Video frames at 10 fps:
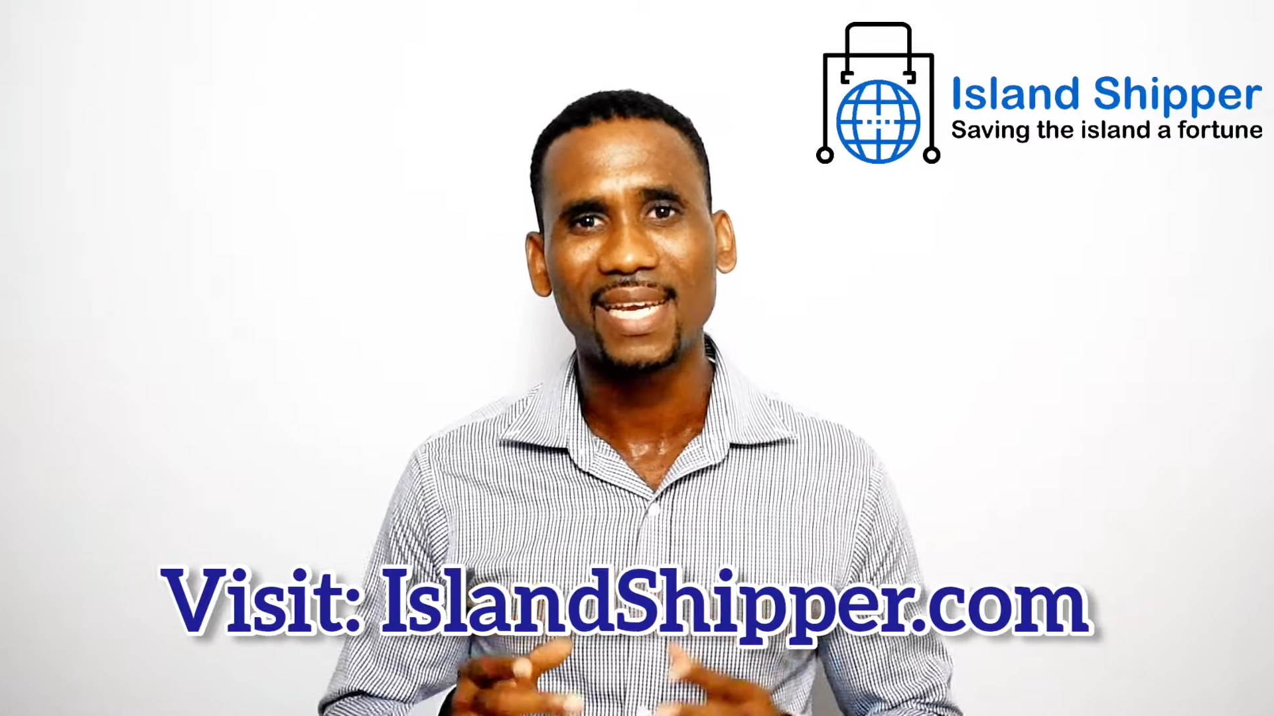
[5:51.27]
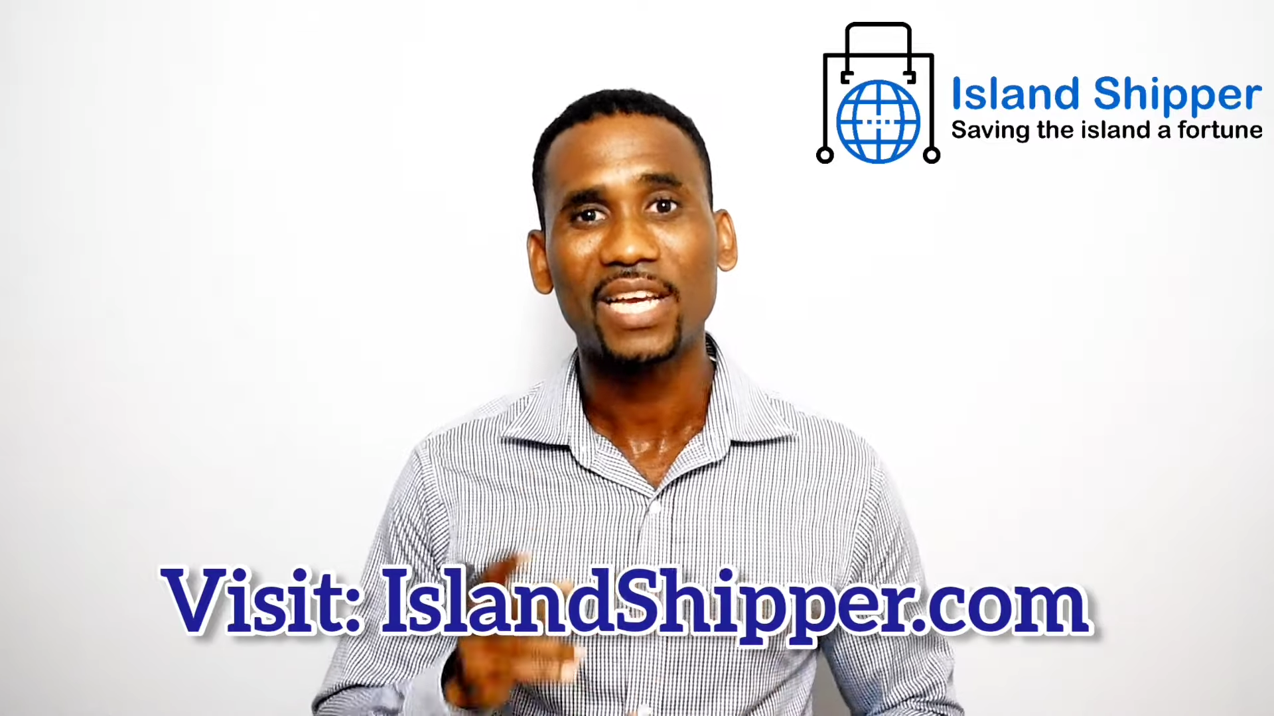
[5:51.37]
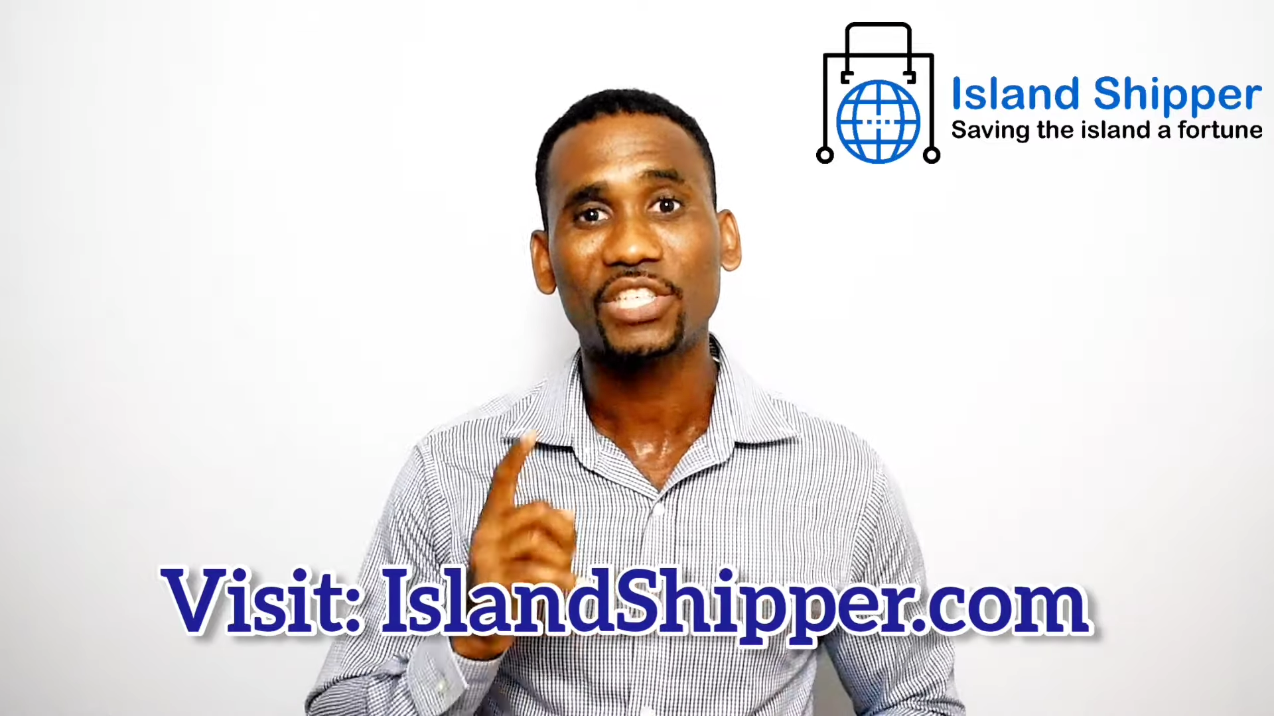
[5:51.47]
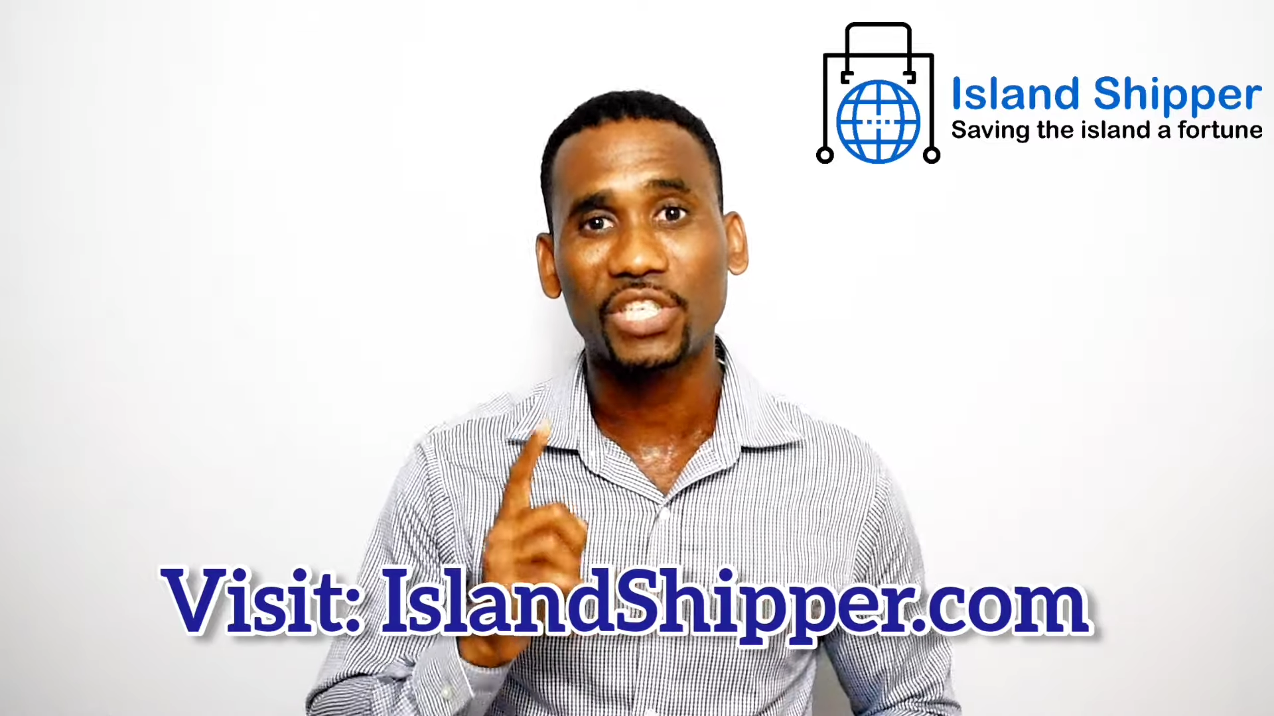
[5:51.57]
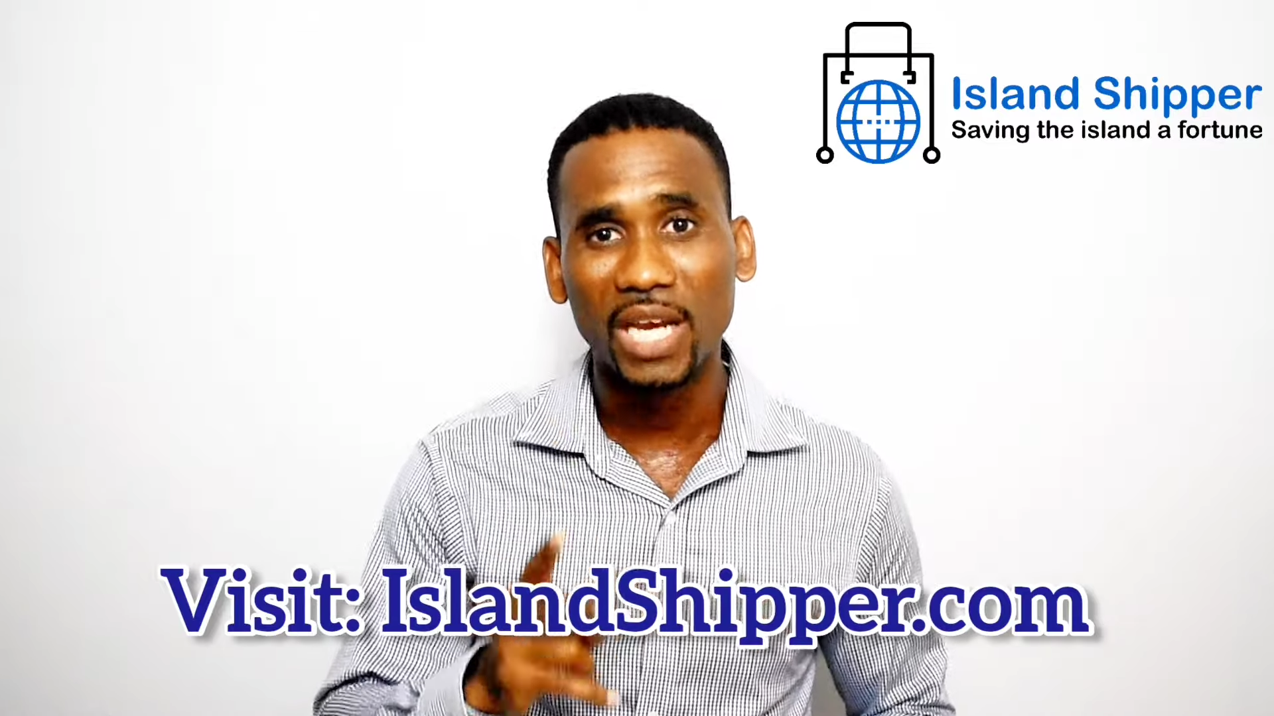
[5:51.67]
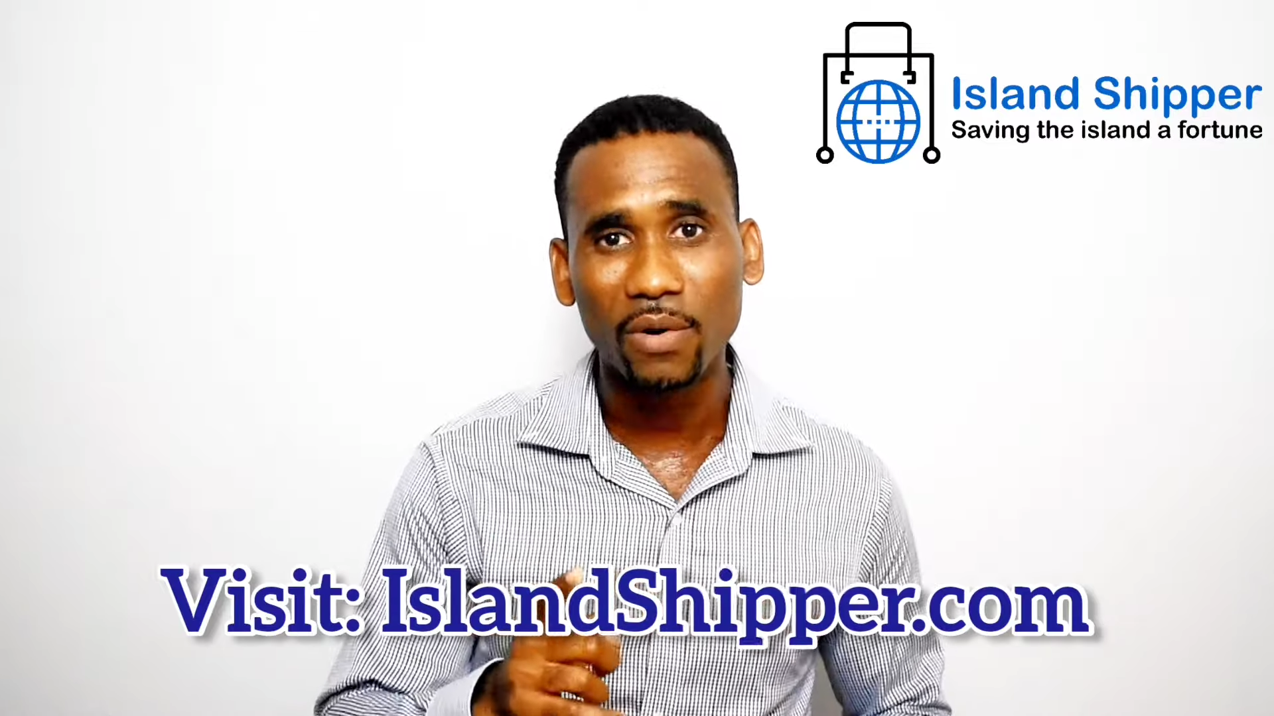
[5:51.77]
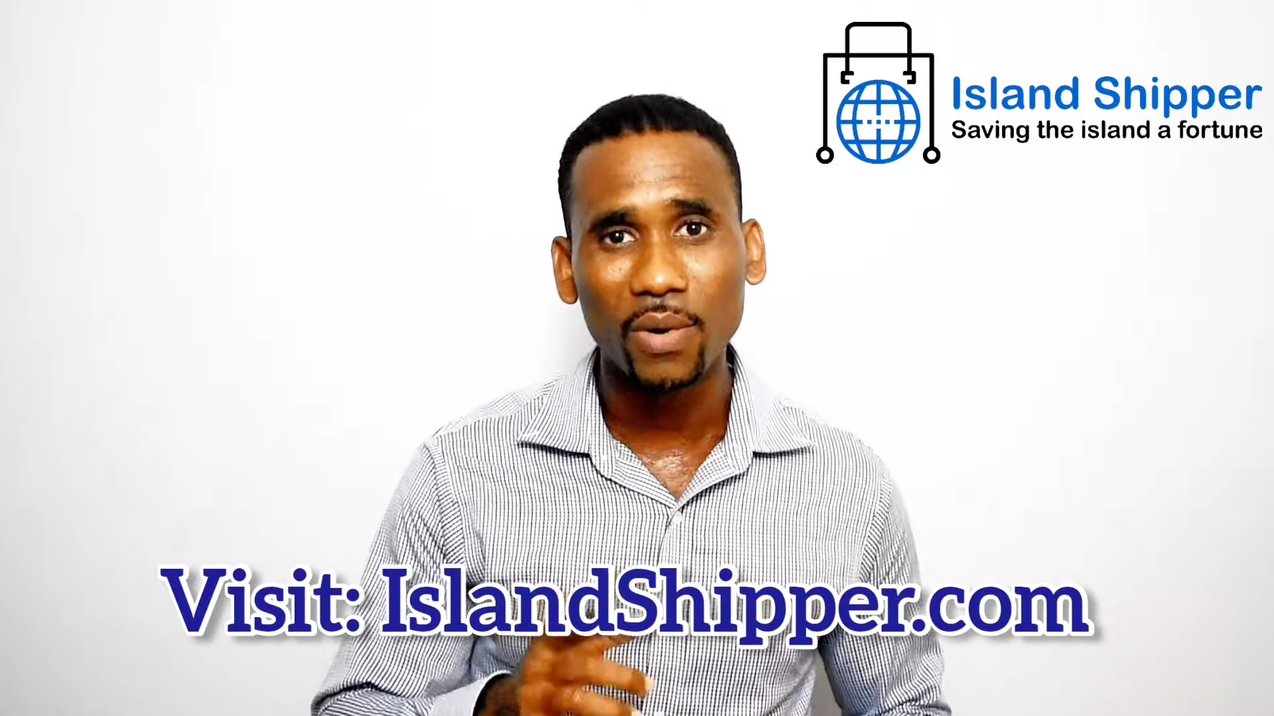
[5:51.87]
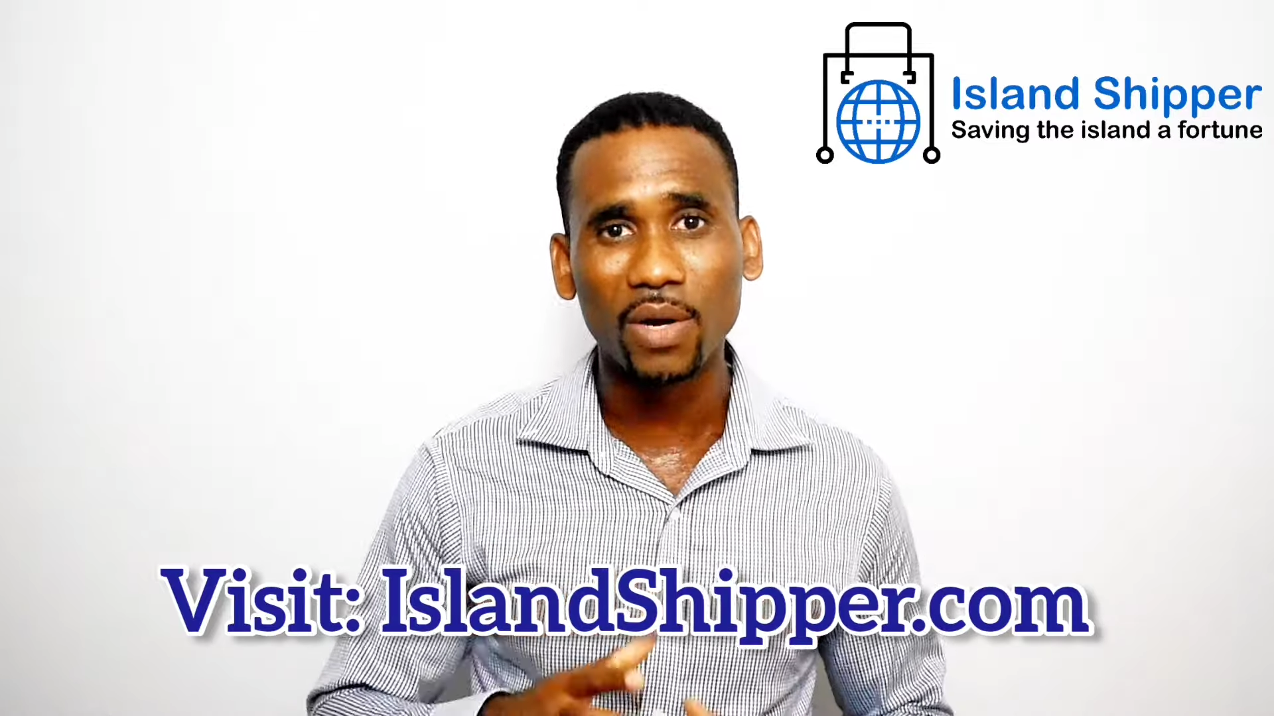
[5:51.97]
share our